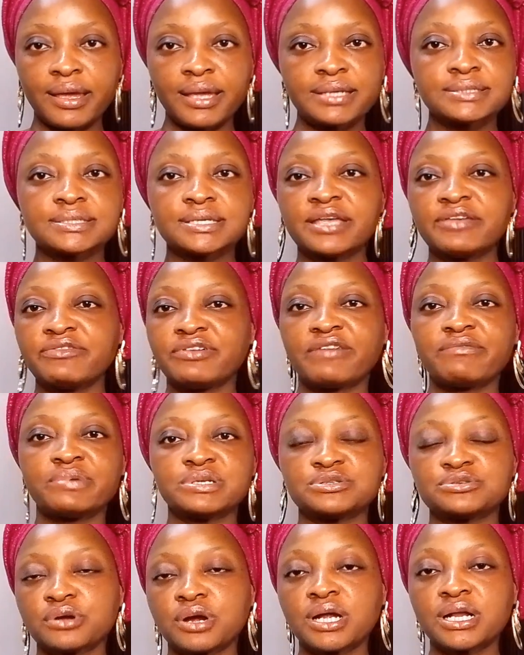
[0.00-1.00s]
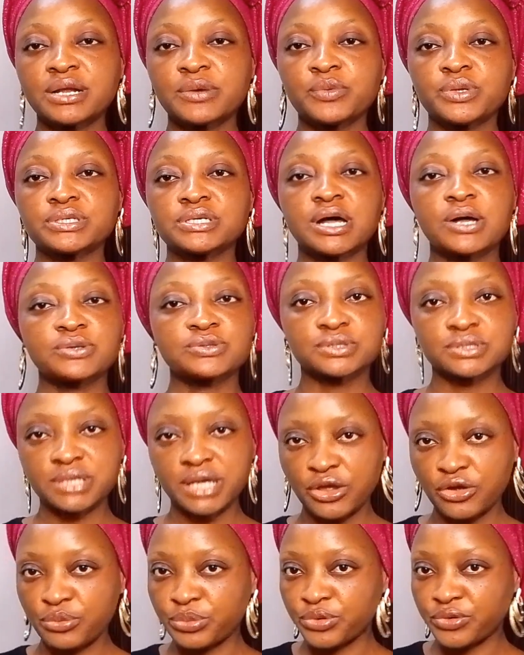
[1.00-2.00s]
guys, if you have been struggling with how to
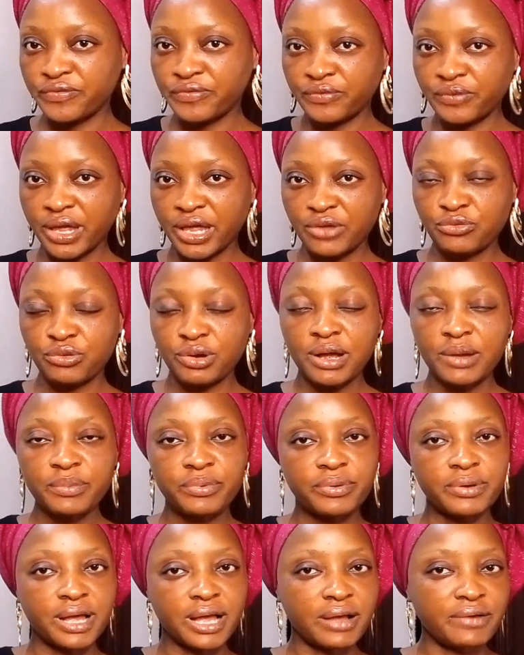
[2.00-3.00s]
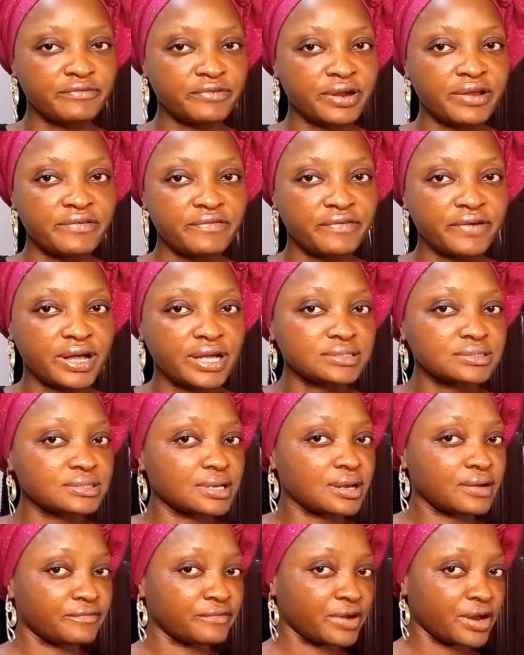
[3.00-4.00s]
tie your beautiful head wrap and very fast
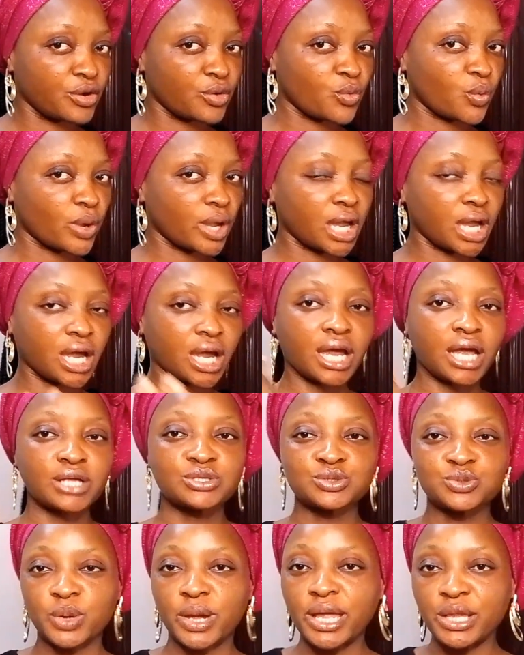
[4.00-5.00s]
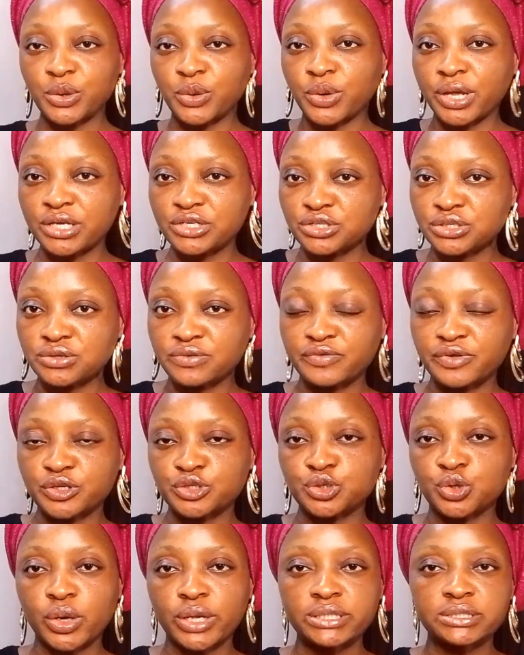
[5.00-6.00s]
and very quick to any occasion of your
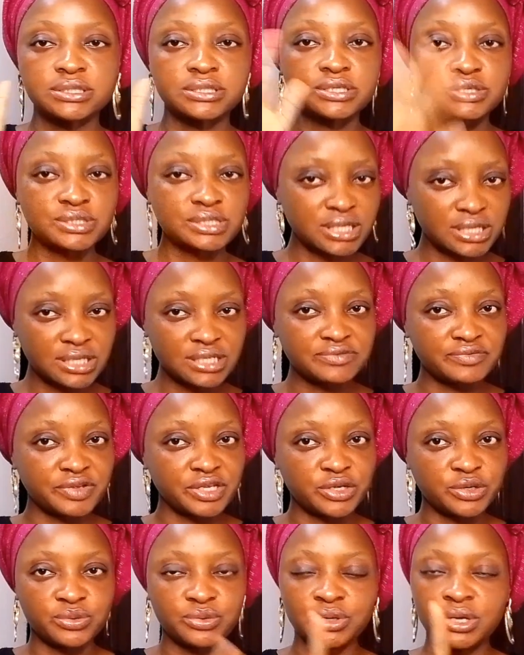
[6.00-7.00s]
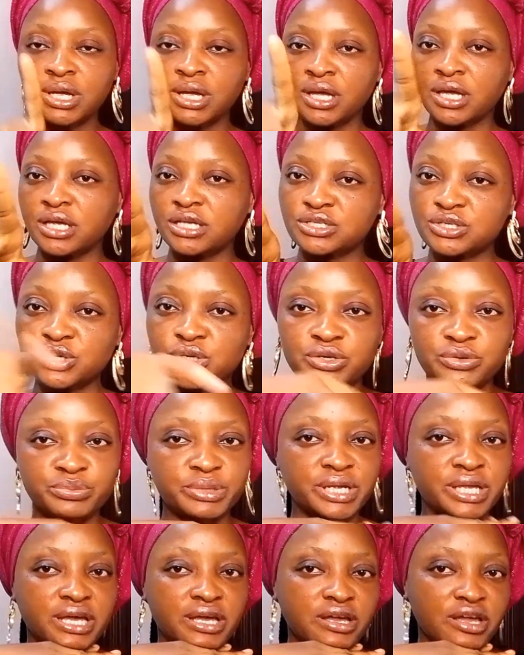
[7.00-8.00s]
choice, you see this video is going to
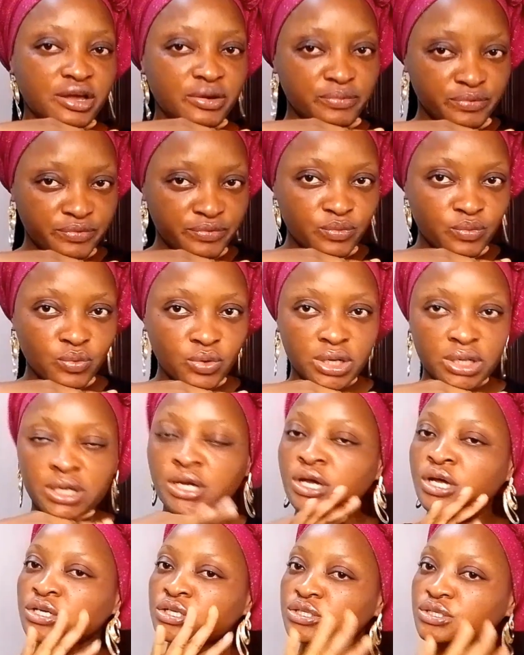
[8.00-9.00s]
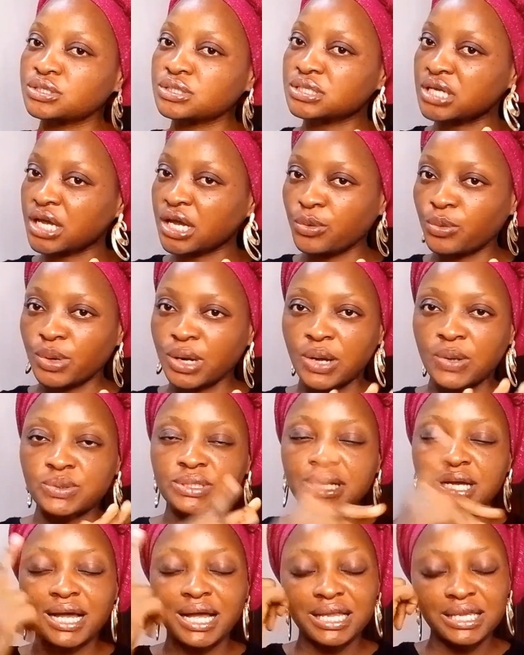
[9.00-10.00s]
be a helpful one. So stick around
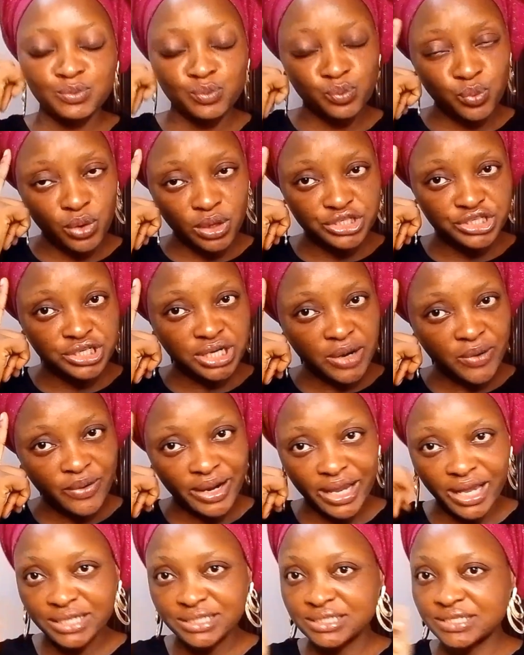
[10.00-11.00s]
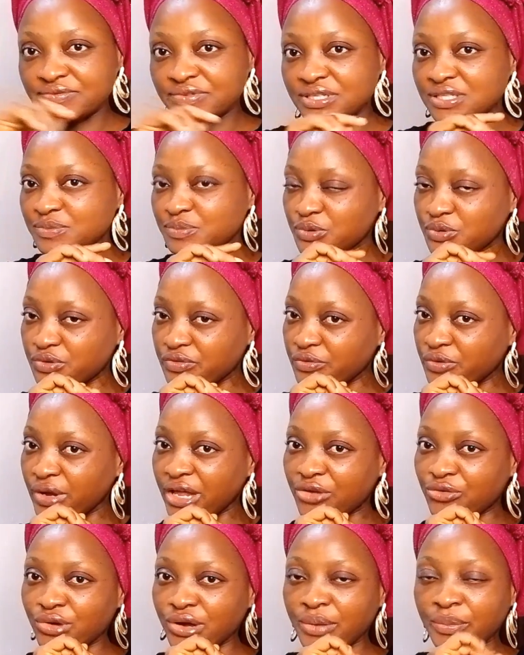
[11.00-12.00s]
and watch how I achieve this beautiful
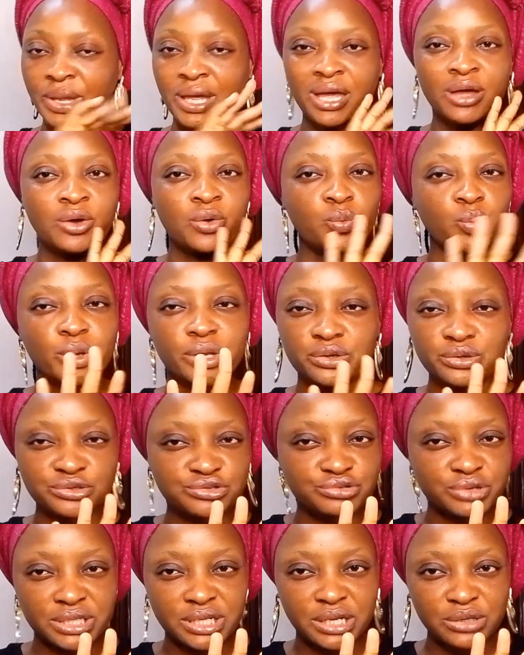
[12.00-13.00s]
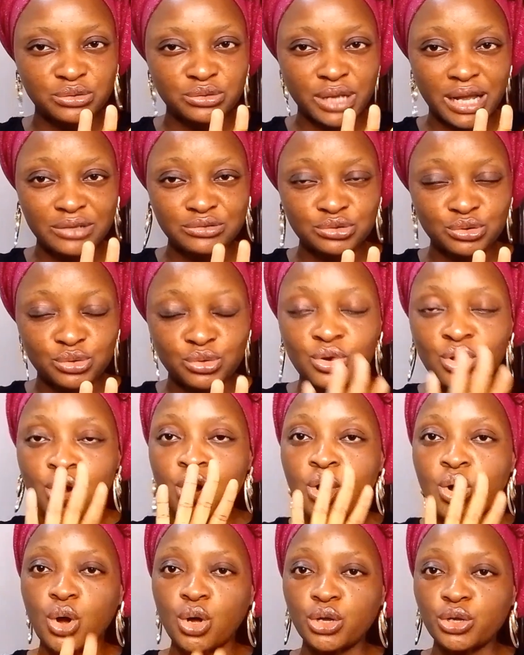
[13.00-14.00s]
head wrap with no stress at all.
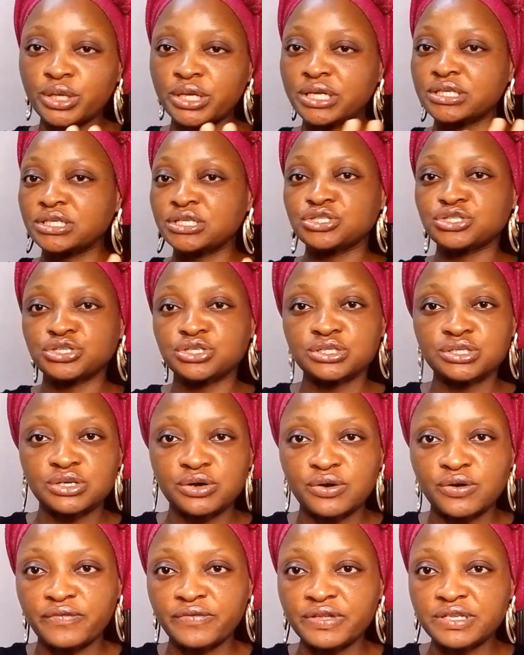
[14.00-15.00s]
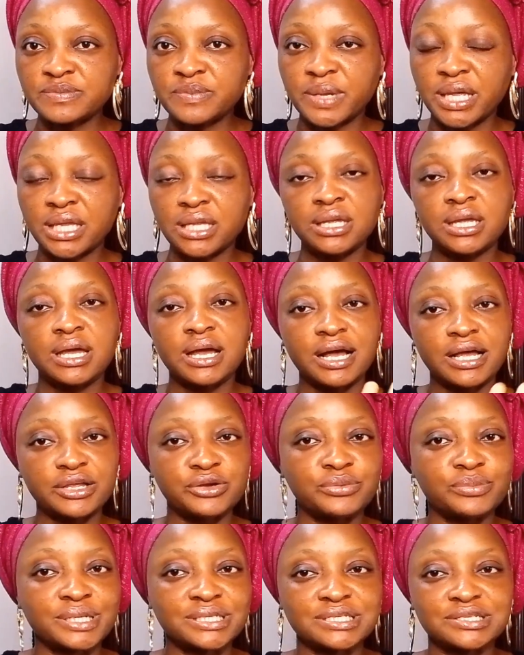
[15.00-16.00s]
All you need is just your office pin and
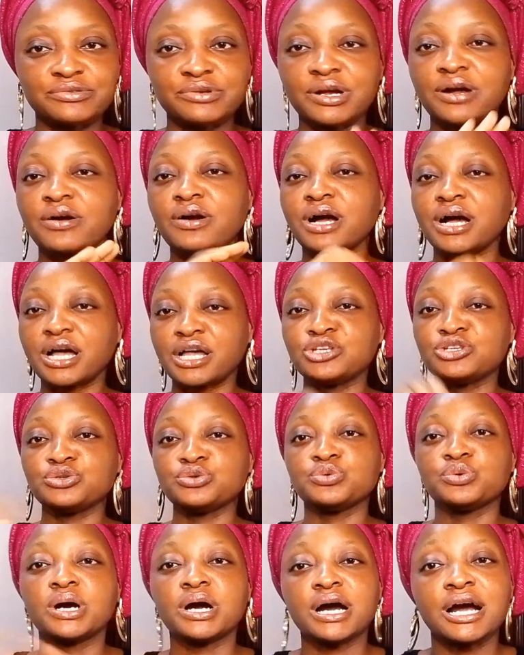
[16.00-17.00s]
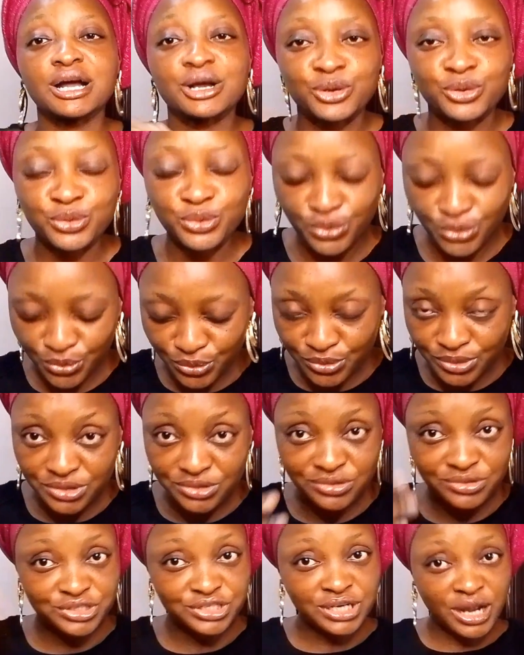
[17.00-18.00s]
your material and you are good.
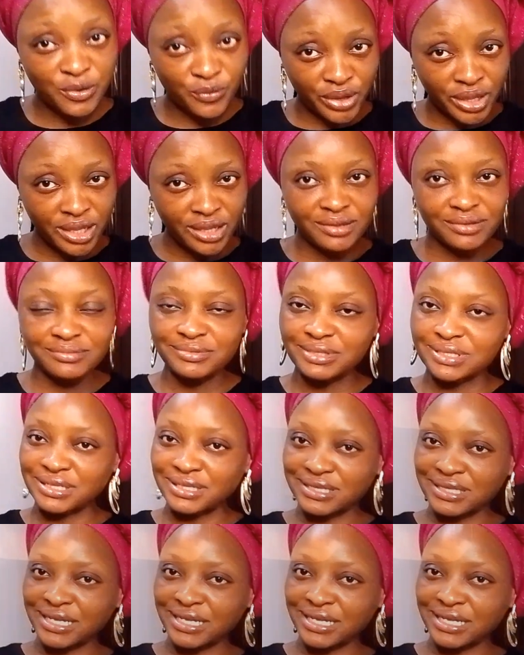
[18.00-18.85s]
Shall we? Very